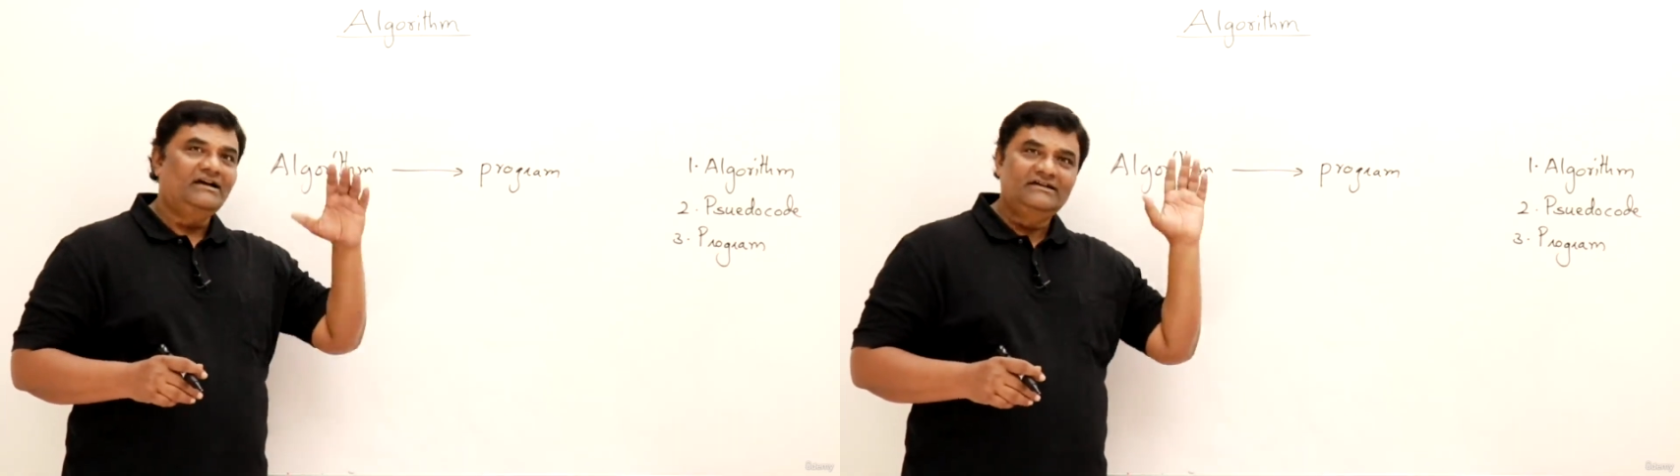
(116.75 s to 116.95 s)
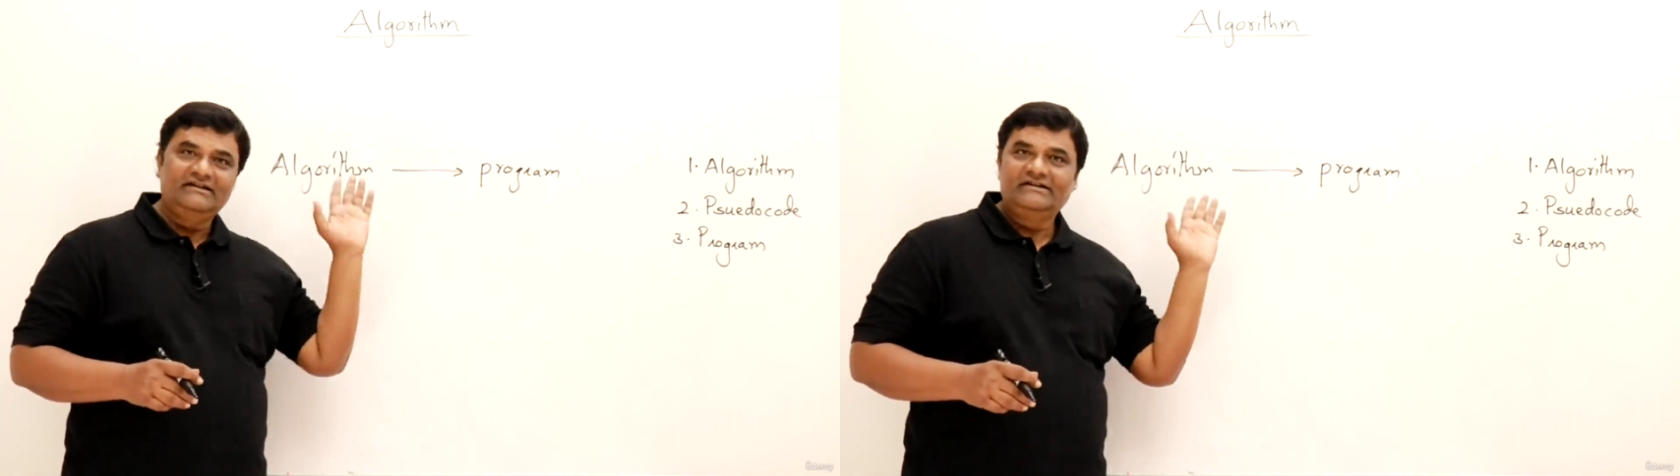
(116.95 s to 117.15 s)

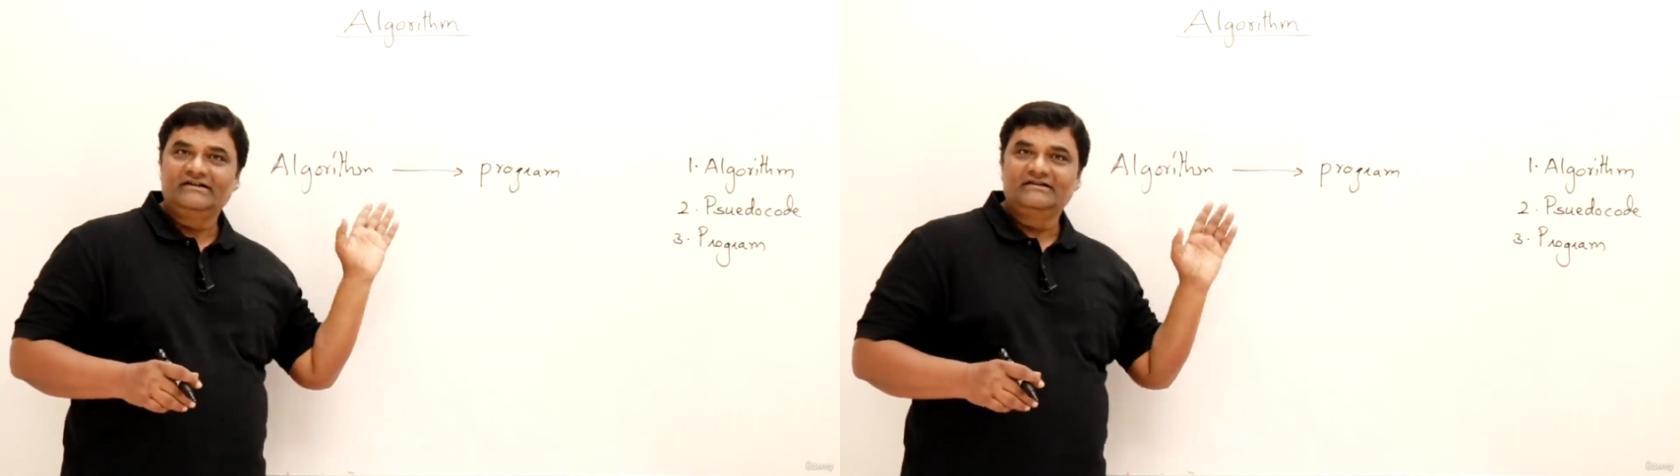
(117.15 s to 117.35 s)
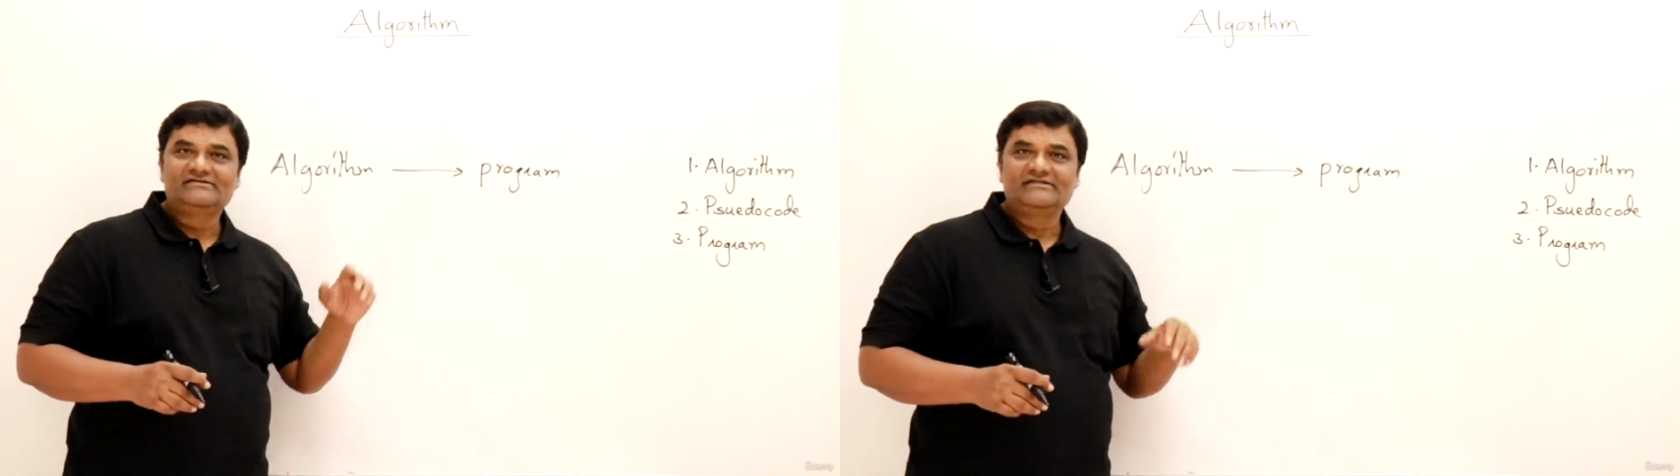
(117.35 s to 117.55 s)

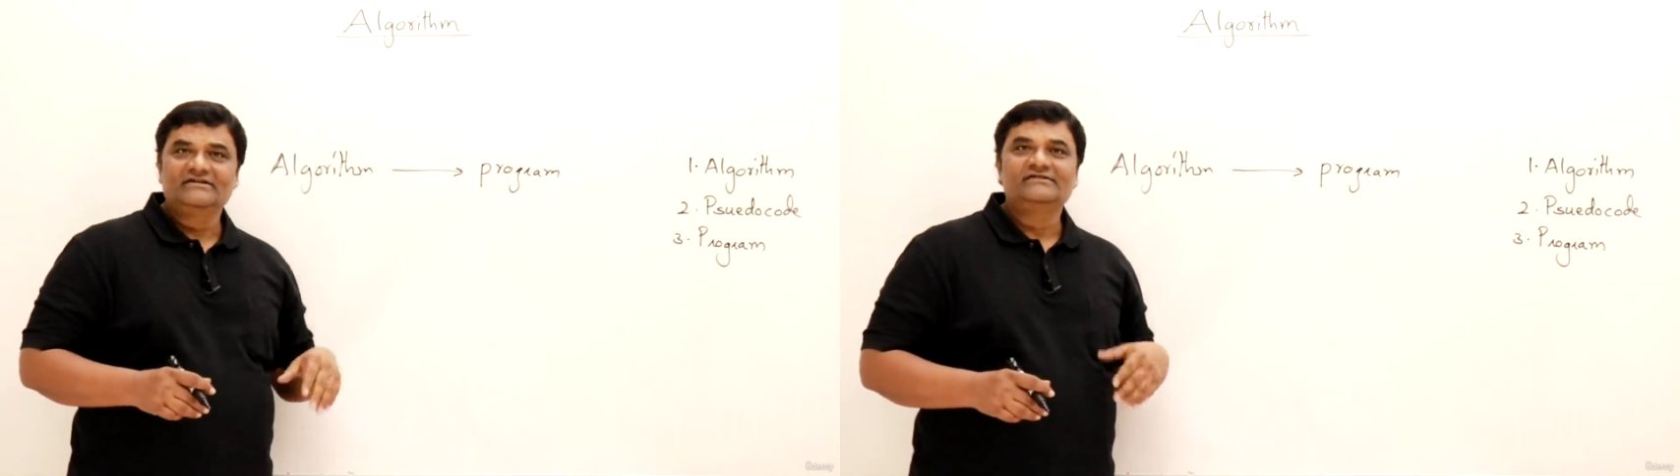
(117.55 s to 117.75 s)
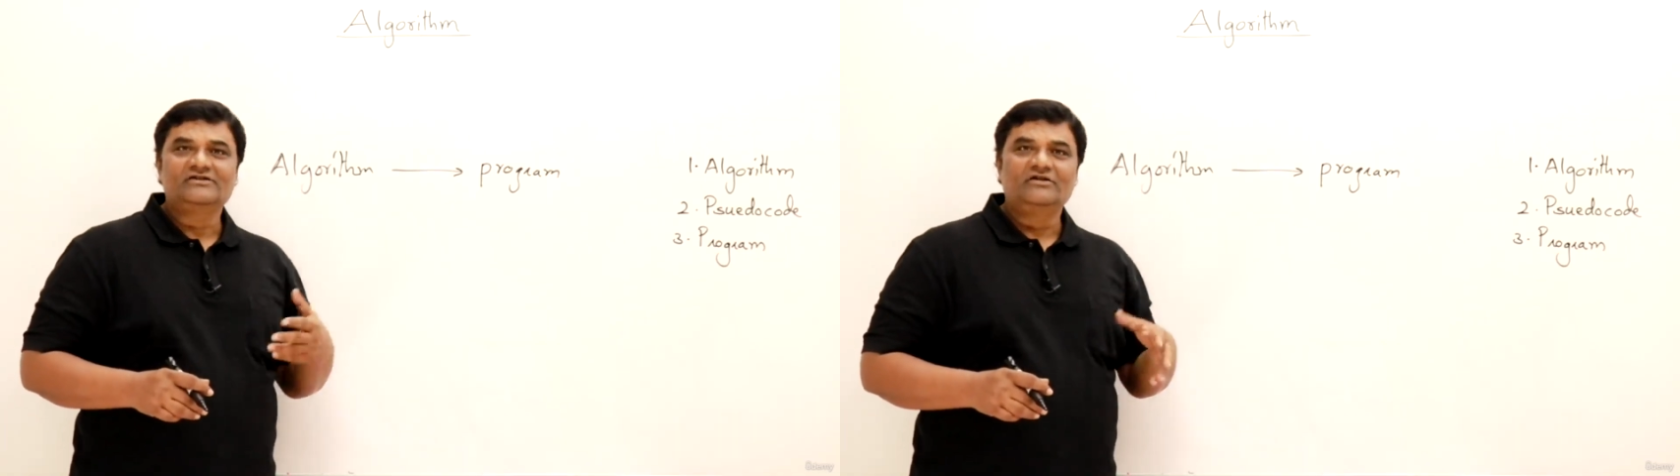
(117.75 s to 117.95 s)
Analytical
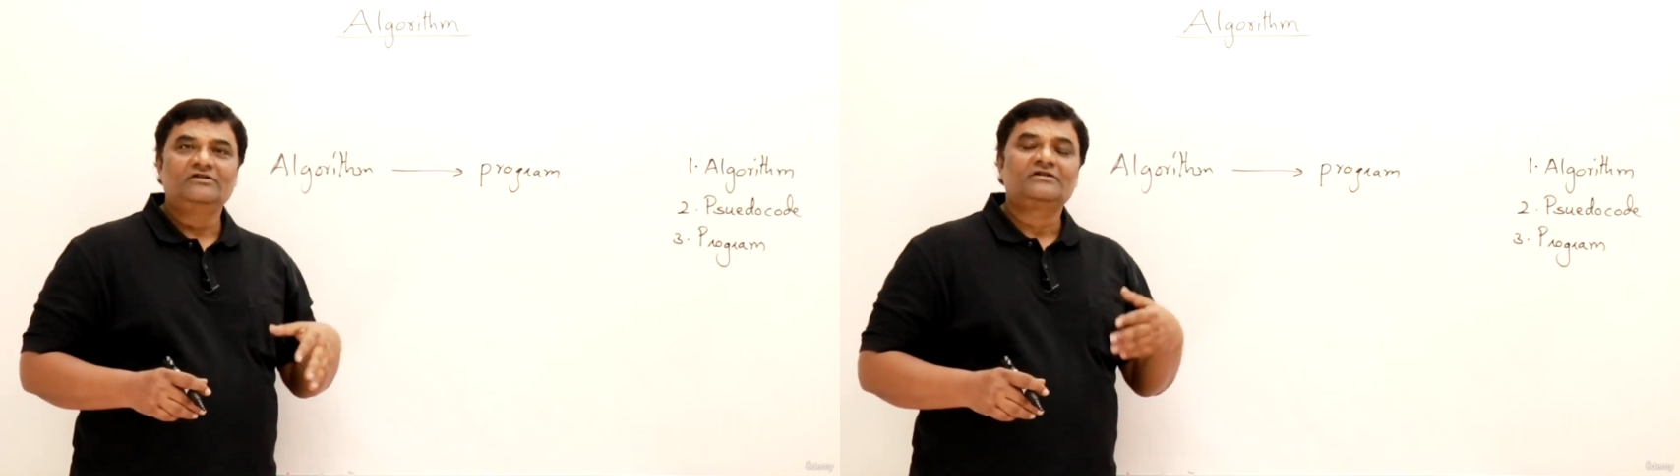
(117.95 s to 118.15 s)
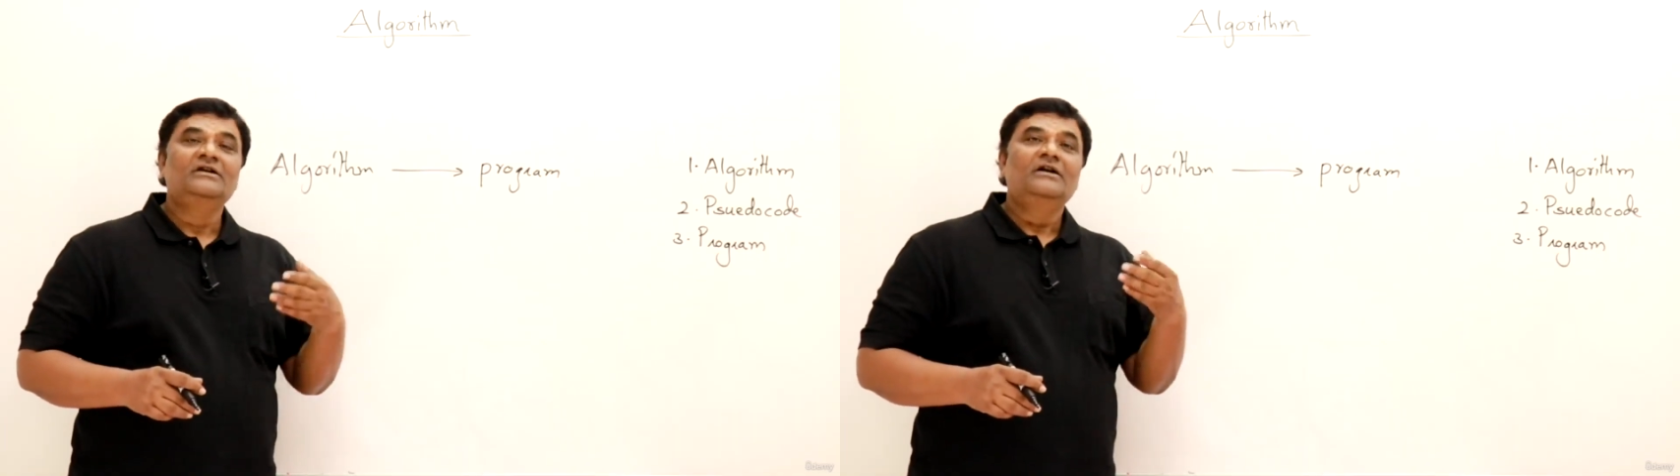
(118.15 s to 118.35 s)
skills
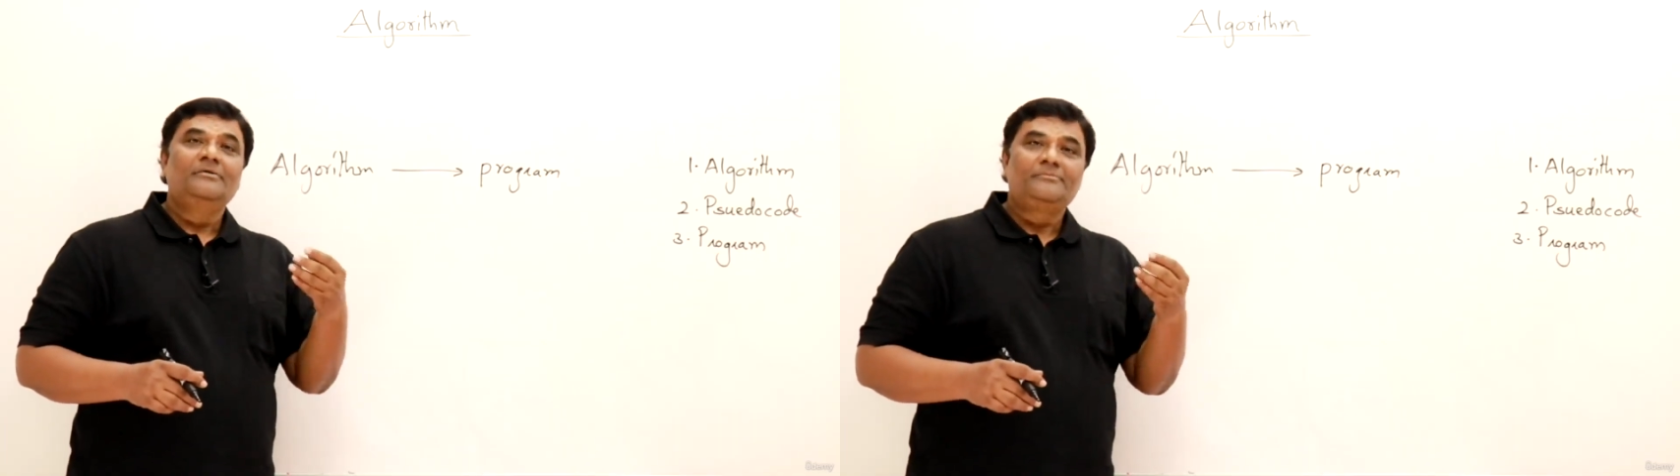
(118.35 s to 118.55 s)
or